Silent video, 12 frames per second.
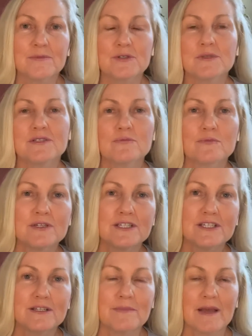She wasn't
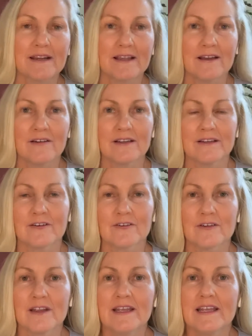reaching back out in
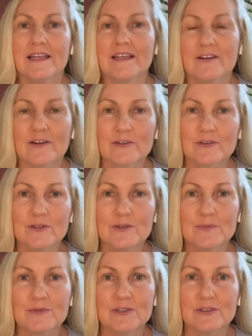our
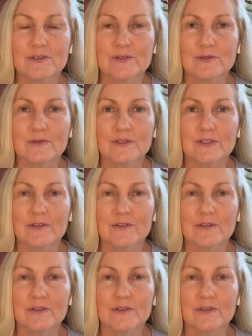loop to